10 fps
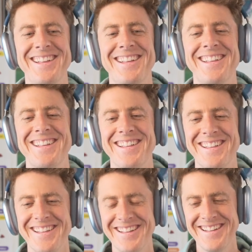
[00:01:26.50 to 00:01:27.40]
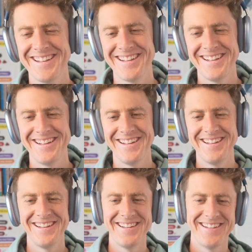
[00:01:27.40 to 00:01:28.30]

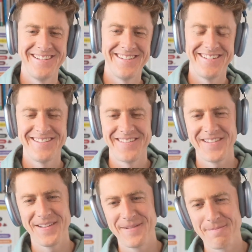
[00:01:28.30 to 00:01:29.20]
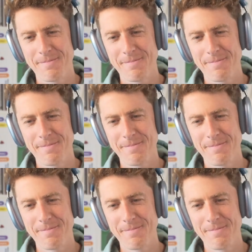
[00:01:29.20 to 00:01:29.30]
(silent)